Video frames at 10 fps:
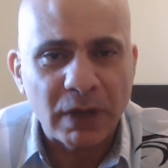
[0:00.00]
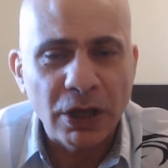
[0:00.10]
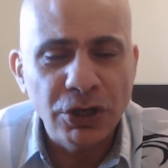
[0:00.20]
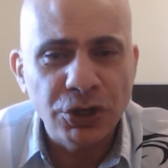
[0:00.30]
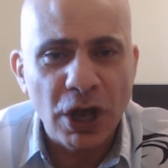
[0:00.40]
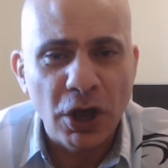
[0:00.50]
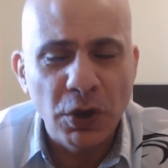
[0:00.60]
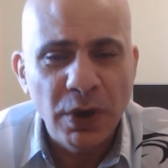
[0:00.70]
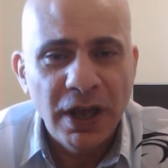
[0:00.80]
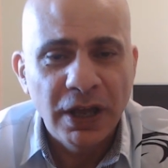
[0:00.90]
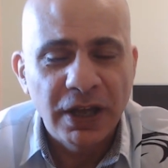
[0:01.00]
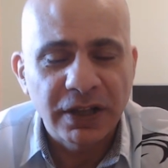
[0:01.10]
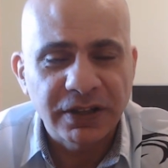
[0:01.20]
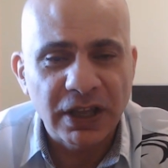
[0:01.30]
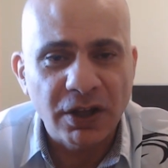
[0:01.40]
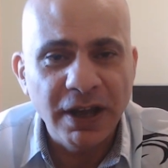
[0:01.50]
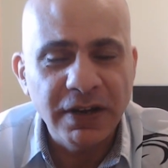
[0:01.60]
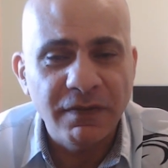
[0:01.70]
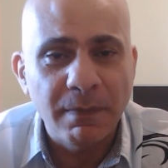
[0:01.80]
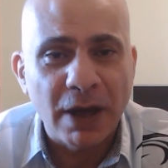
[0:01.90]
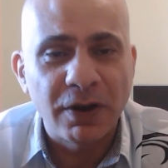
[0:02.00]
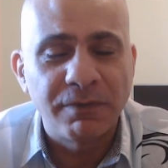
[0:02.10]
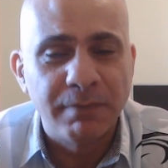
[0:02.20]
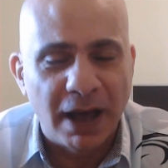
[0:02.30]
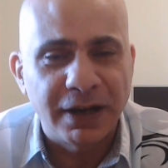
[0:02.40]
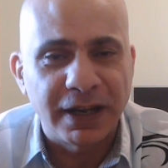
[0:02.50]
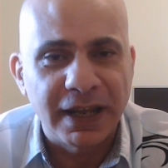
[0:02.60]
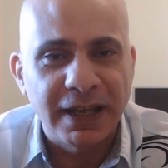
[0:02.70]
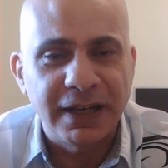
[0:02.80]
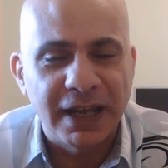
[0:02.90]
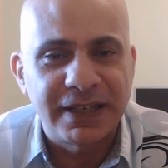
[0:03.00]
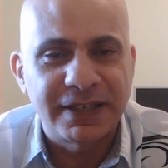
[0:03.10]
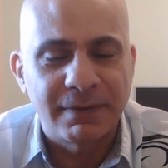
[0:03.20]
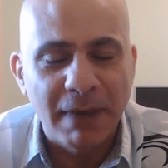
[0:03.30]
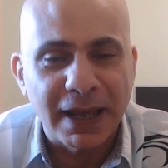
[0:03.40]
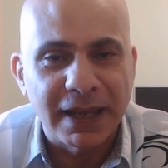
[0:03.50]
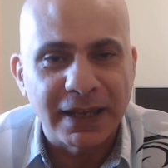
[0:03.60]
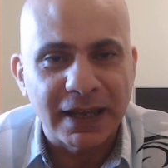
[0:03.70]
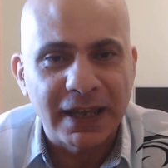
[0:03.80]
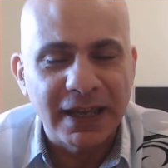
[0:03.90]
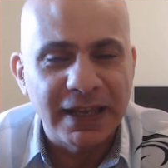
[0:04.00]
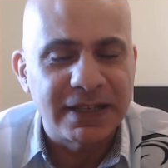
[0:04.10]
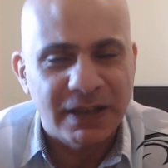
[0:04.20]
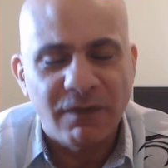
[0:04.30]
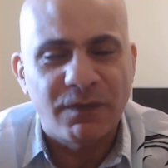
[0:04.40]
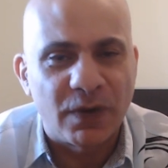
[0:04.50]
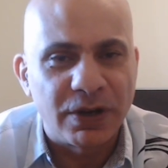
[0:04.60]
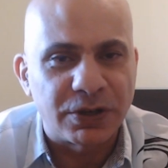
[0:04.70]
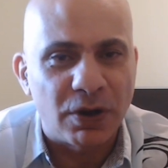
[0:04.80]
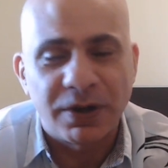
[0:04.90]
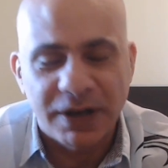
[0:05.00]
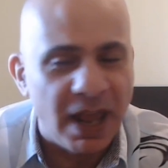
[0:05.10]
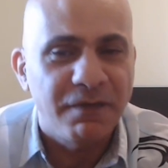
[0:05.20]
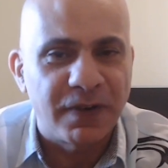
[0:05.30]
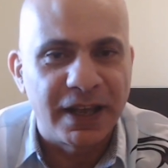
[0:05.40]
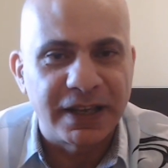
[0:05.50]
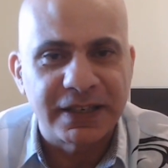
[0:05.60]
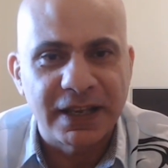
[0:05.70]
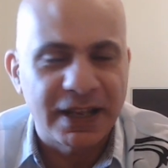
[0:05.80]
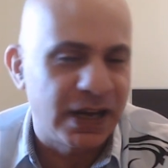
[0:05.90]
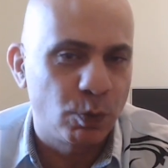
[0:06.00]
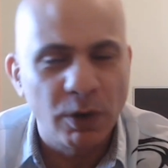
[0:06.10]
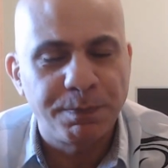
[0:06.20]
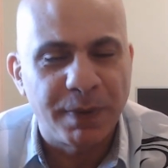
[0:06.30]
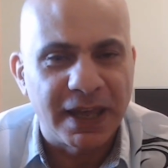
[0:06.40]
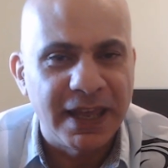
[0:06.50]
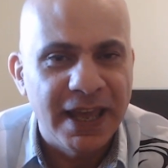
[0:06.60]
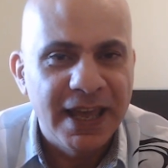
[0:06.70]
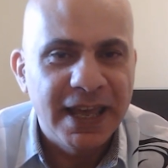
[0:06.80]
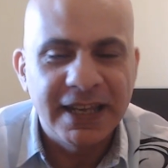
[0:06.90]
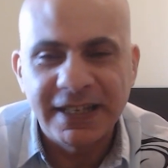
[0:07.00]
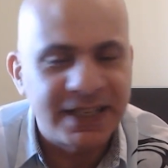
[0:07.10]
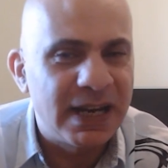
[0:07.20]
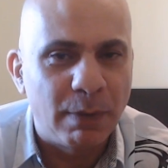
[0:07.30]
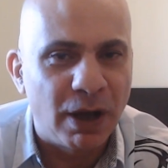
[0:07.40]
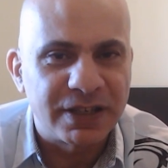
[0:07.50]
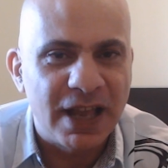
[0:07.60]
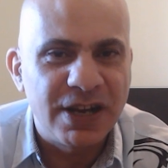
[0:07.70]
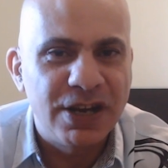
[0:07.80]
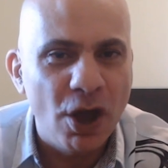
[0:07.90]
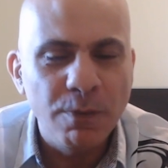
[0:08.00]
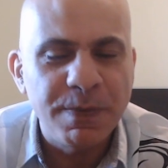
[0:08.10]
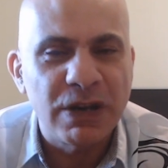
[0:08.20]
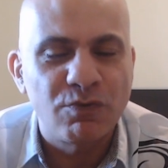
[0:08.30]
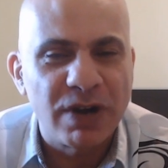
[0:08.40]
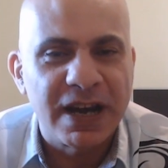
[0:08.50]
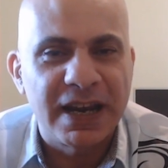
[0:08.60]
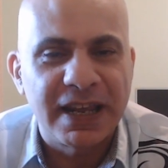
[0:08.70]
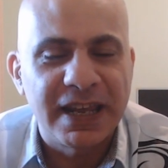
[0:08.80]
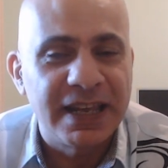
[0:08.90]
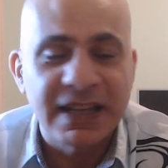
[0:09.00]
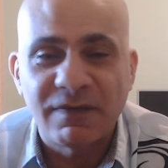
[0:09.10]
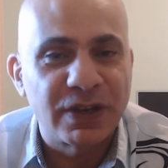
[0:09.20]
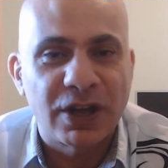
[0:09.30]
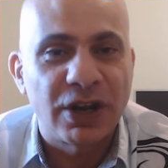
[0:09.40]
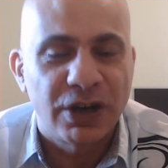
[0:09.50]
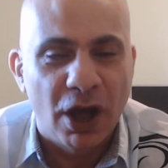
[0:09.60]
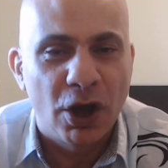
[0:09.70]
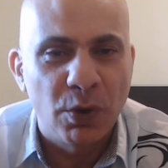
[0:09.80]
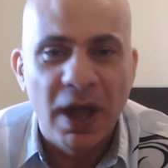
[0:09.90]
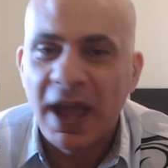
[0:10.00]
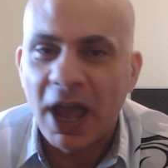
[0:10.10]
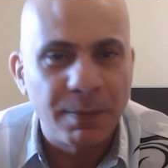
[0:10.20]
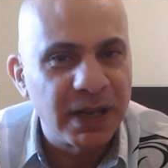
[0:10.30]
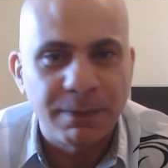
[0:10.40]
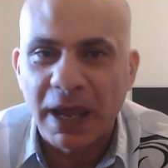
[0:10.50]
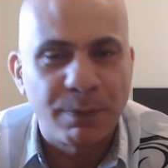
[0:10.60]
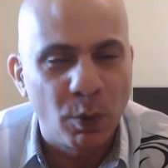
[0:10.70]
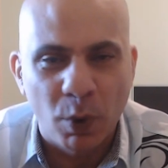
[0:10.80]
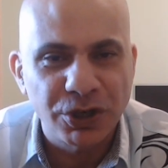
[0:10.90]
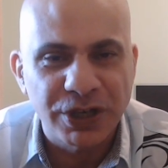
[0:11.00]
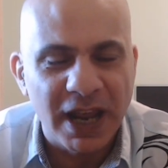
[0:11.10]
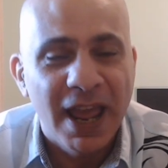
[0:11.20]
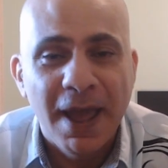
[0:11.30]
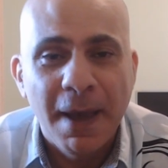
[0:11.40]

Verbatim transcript: And so the kind of amount of money it needs to make is different on Netflix than it would be in cinemas. And nobody really is ever going to know how many people watched it